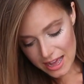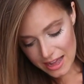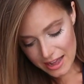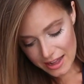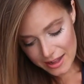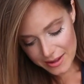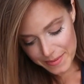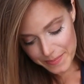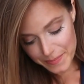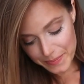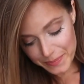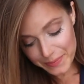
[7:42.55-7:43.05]

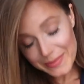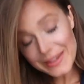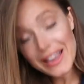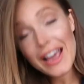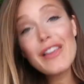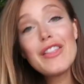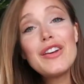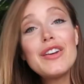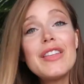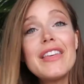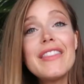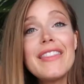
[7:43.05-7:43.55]
Other than
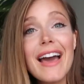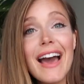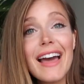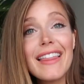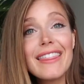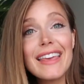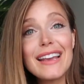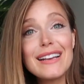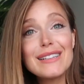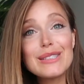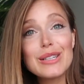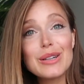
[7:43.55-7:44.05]
that,
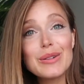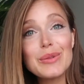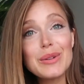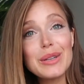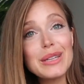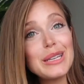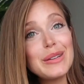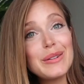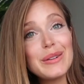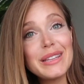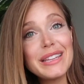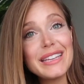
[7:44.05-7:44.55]
things are
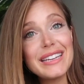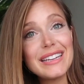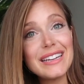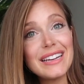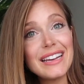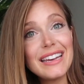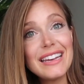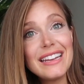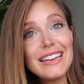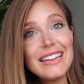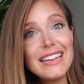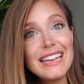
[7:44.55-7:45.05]
really, really
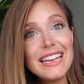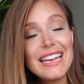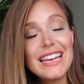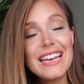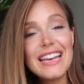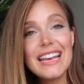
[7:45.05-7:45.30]
good.